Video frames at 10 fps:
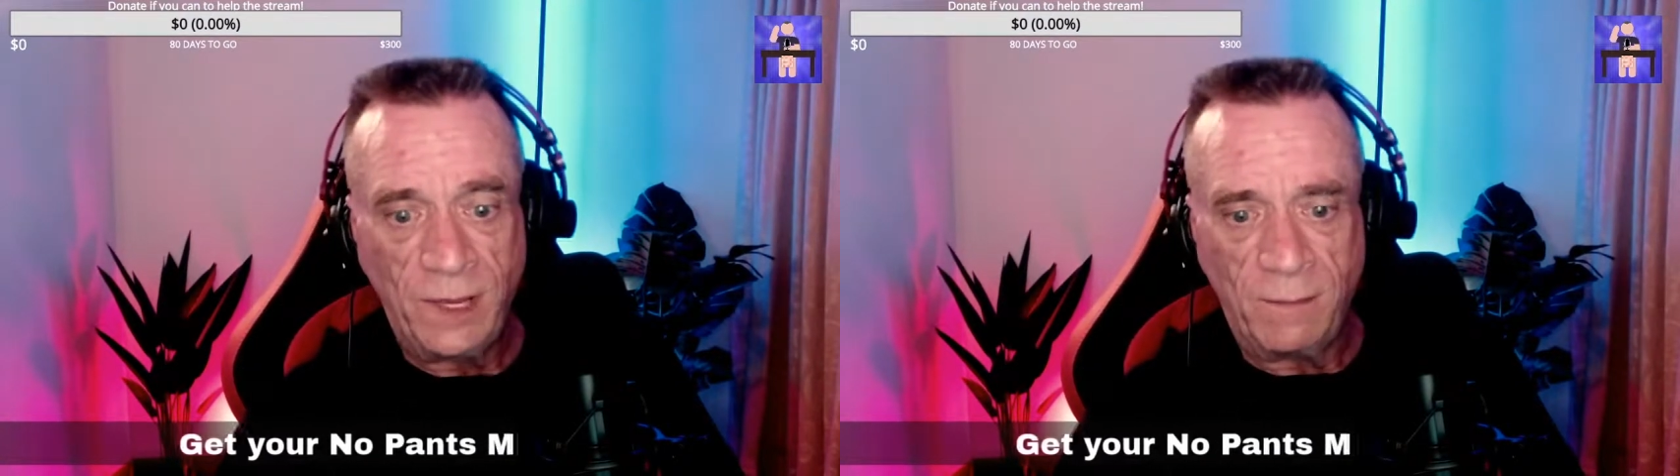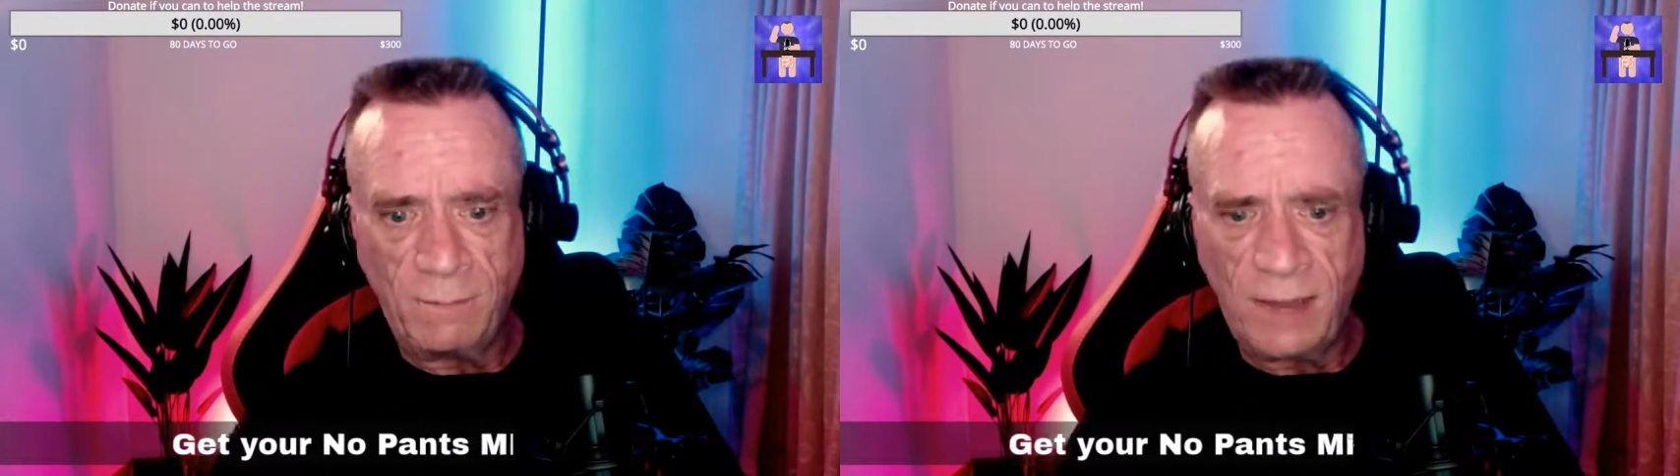
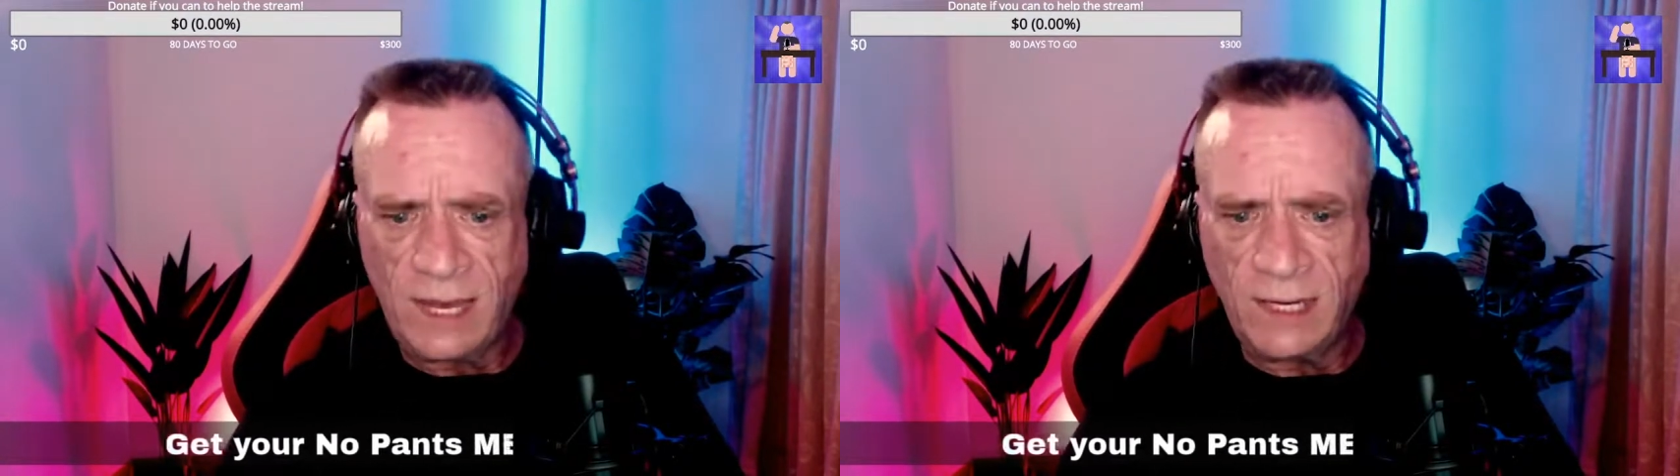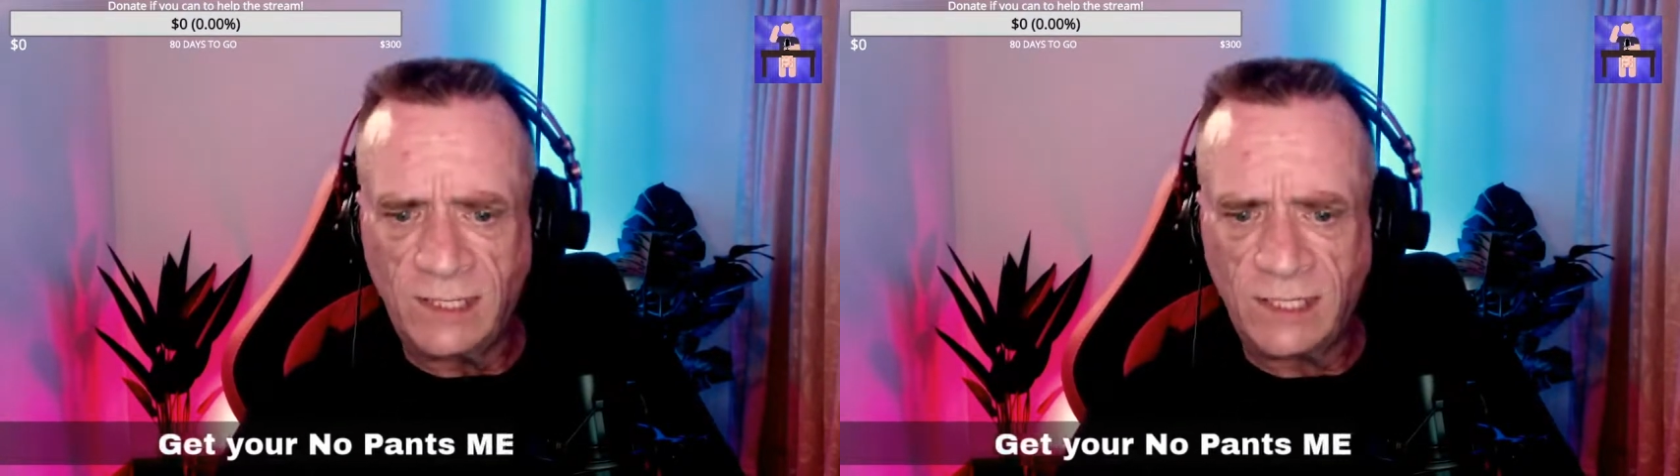
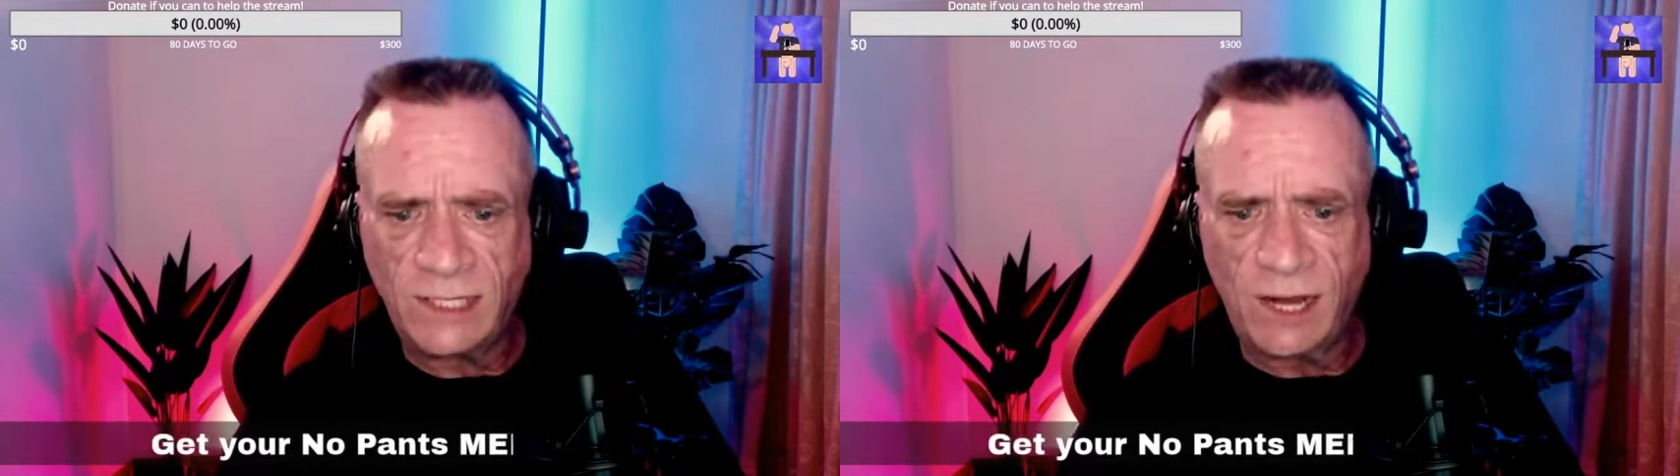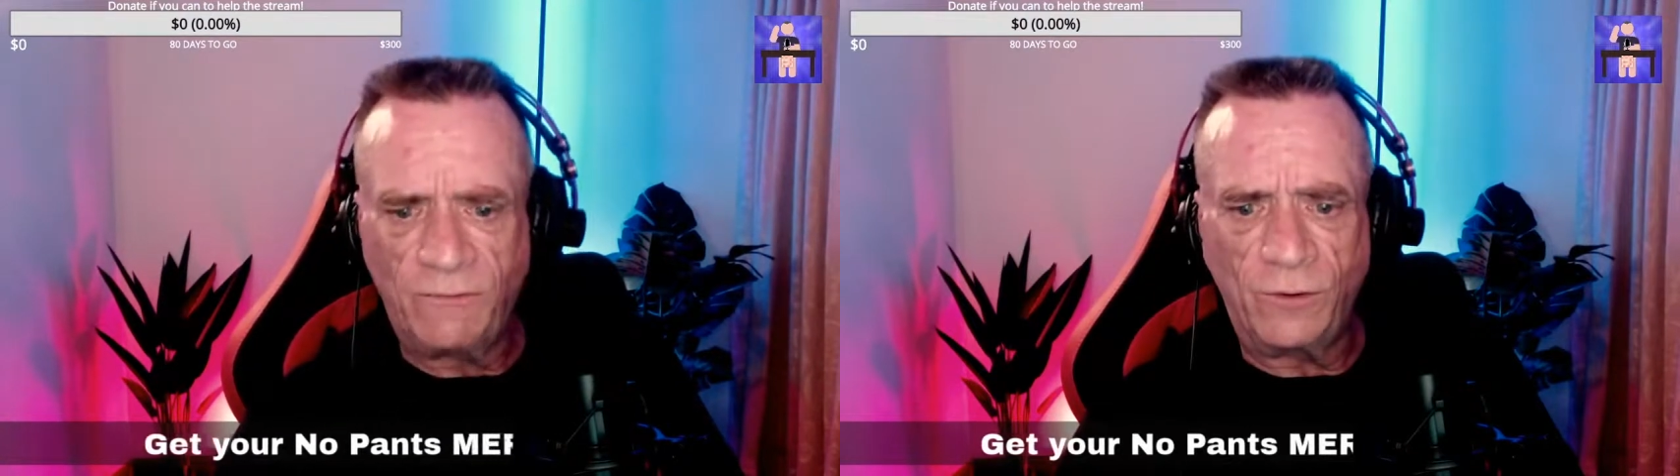making
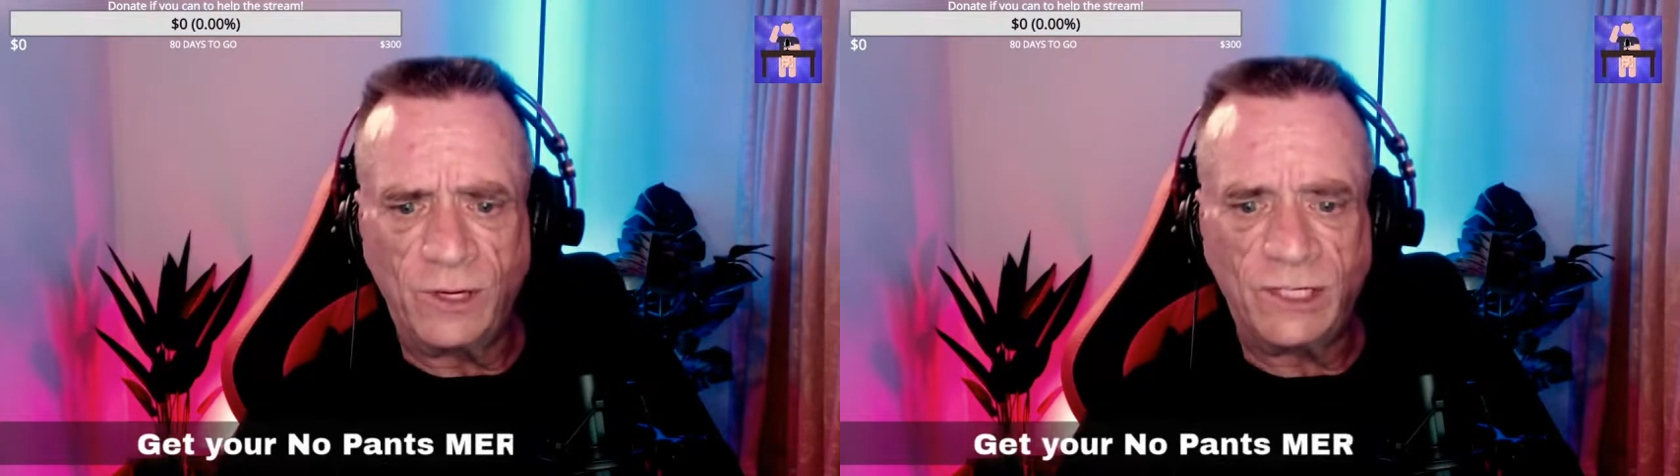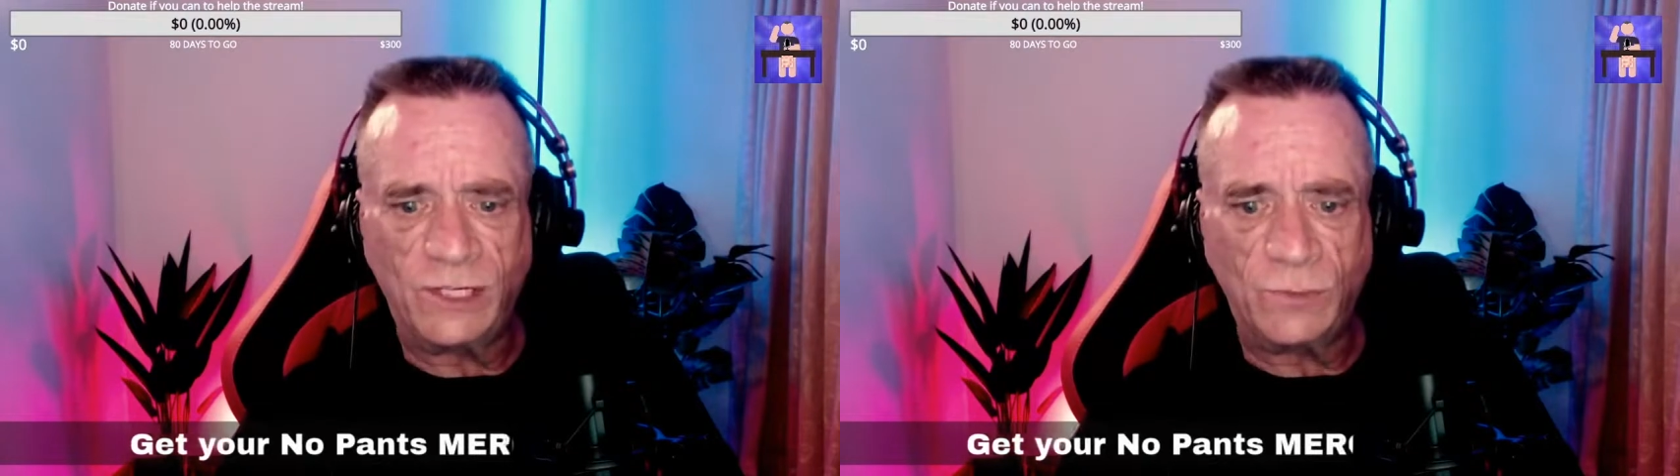
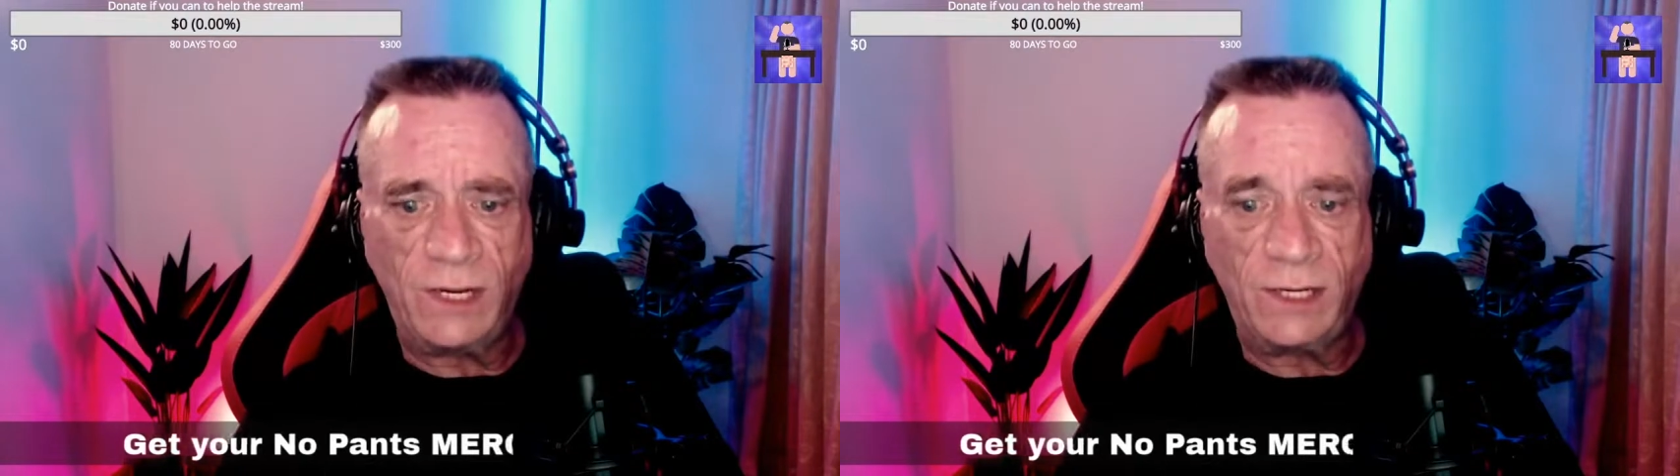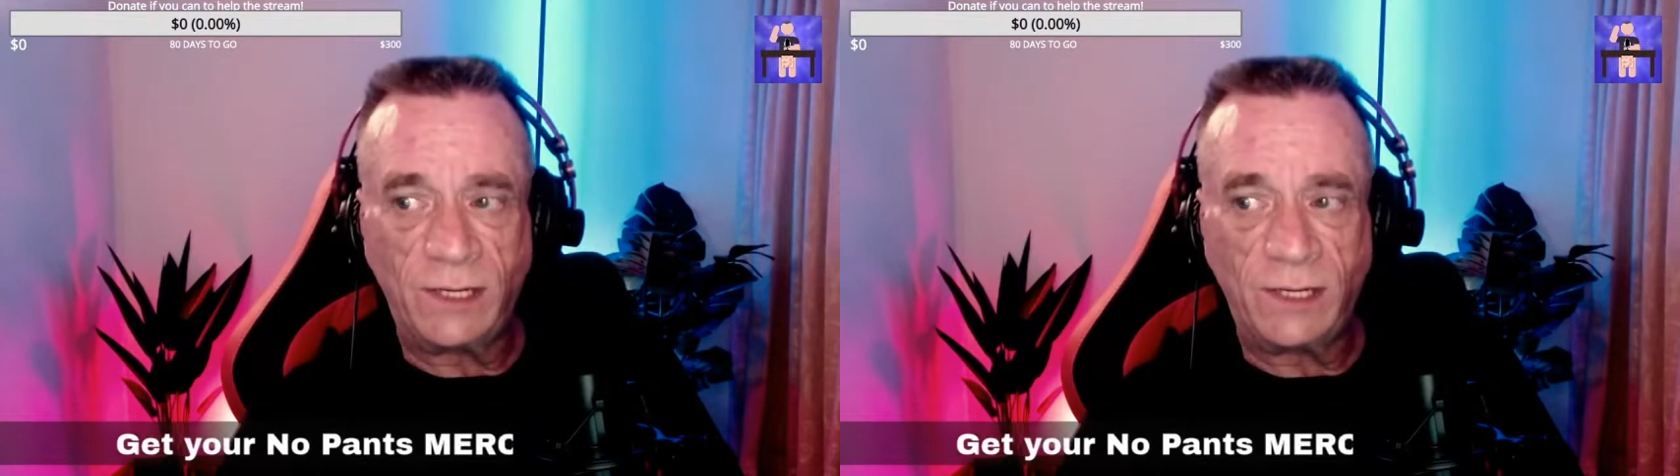discoveries sweet